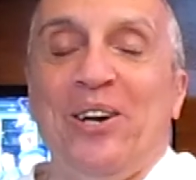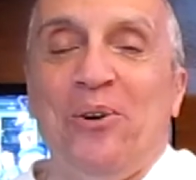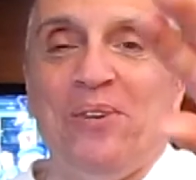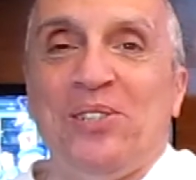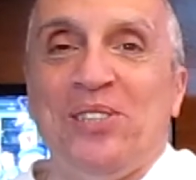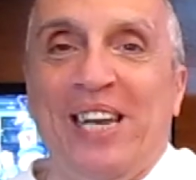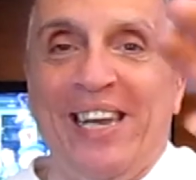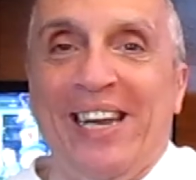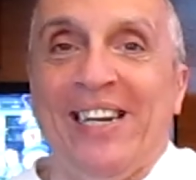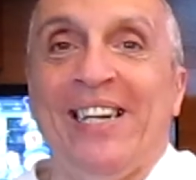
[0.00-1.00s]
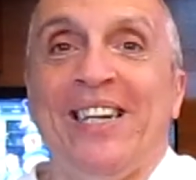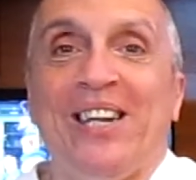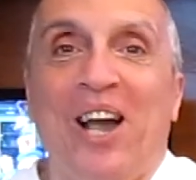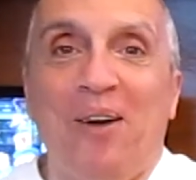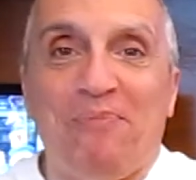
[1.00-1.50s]
We'll see you.
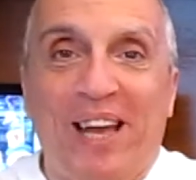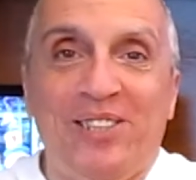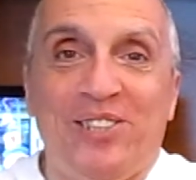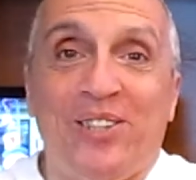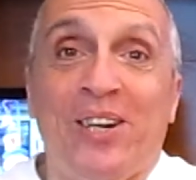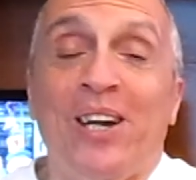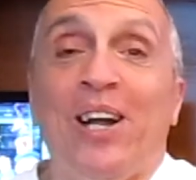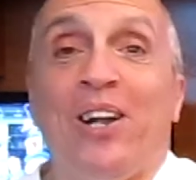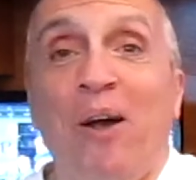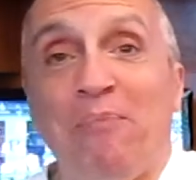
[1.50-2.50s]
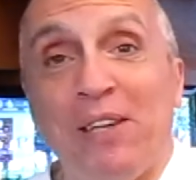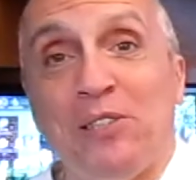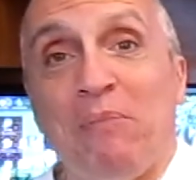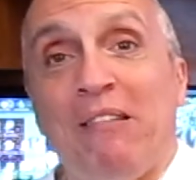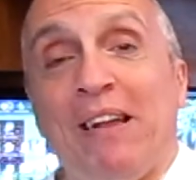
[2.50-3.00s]
God bless you. God bless
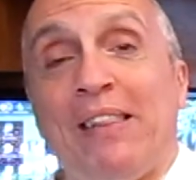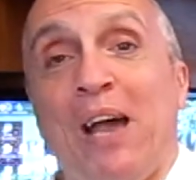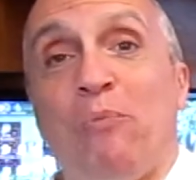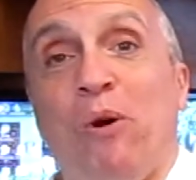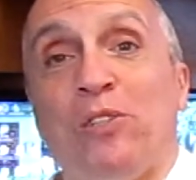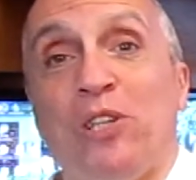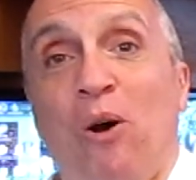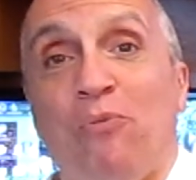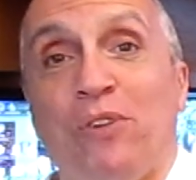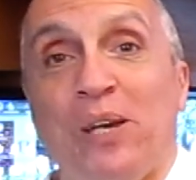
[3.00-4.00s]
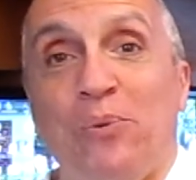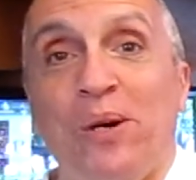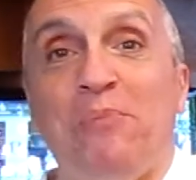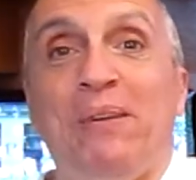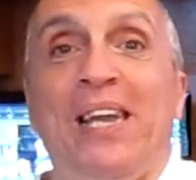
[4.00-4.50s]
America that was and hopefully
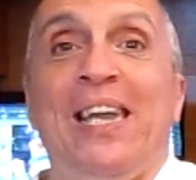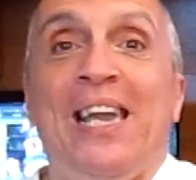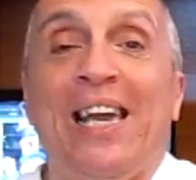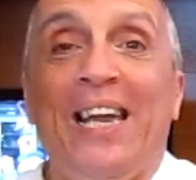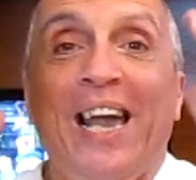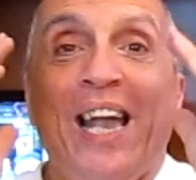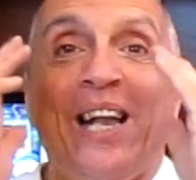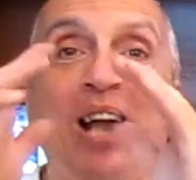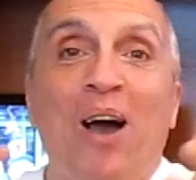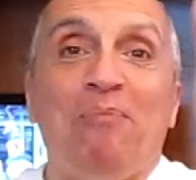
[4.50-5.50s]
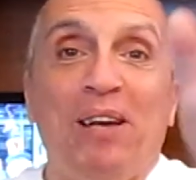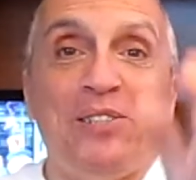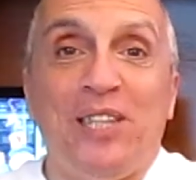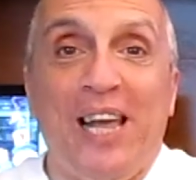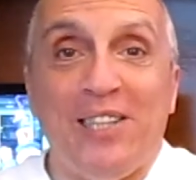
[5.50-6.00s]
will be. And God
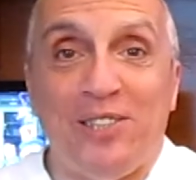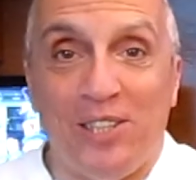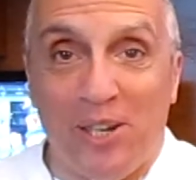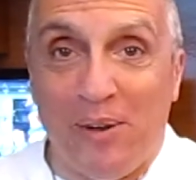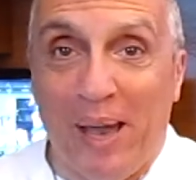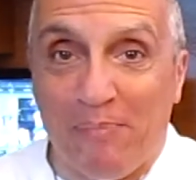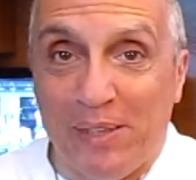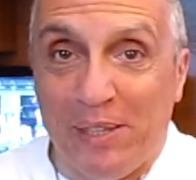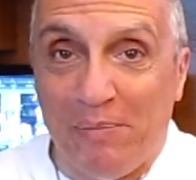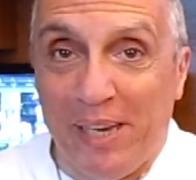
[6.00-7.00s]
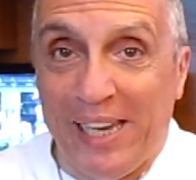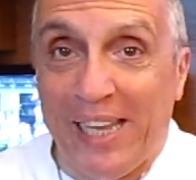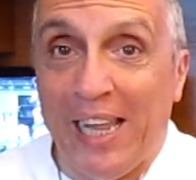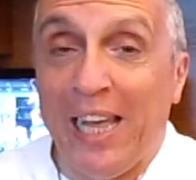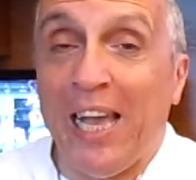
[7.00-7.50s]
bless the nation you happen to be
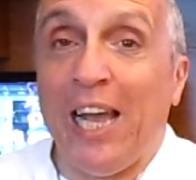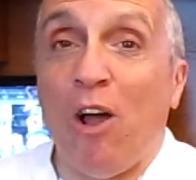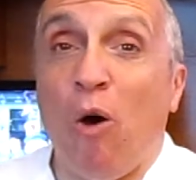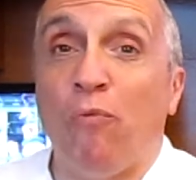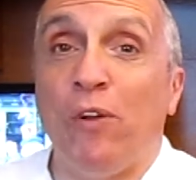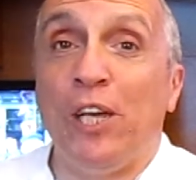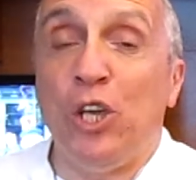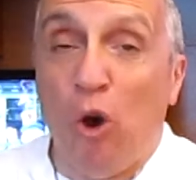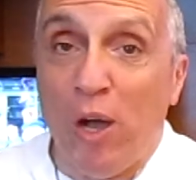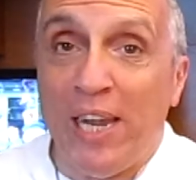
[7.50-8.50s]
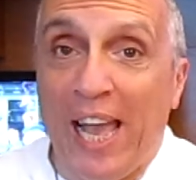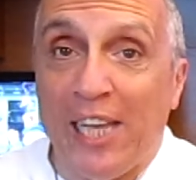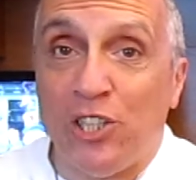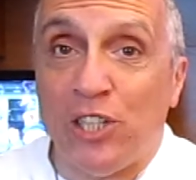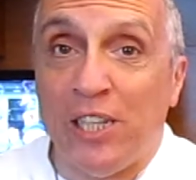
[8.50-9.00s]
in. And hopefully your
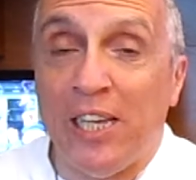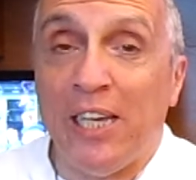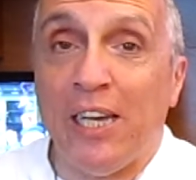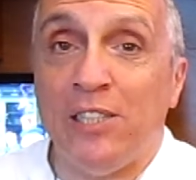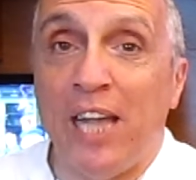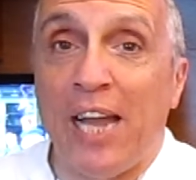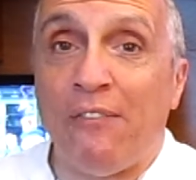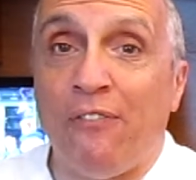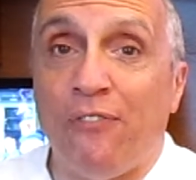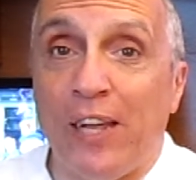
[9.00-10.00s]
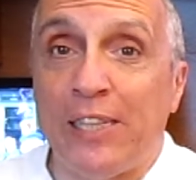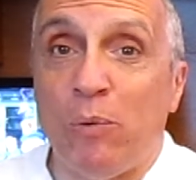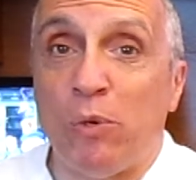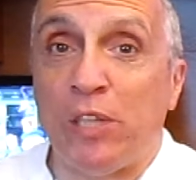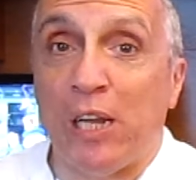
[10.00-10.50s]
nation is not
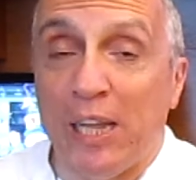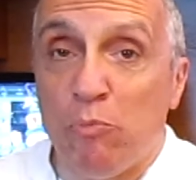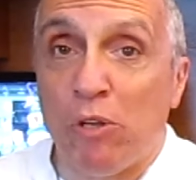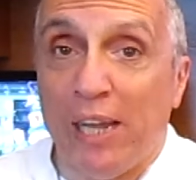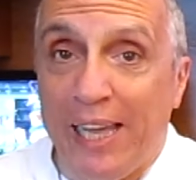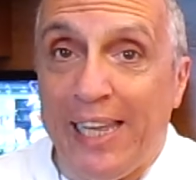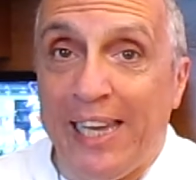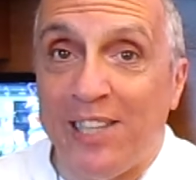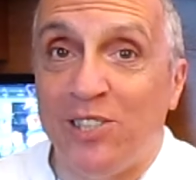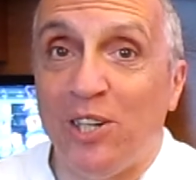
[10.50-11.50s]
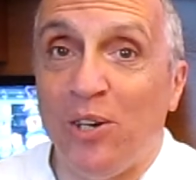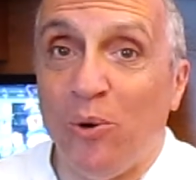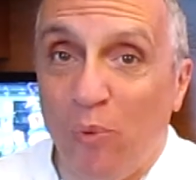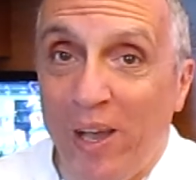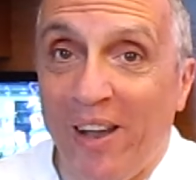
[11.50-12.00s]
afflicted with the liberal idiots
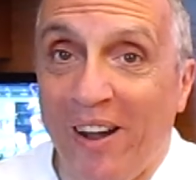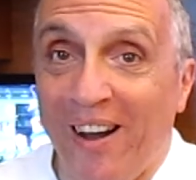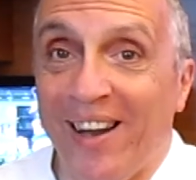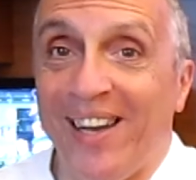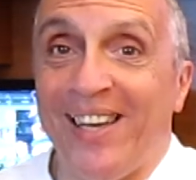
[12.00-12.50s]
we are.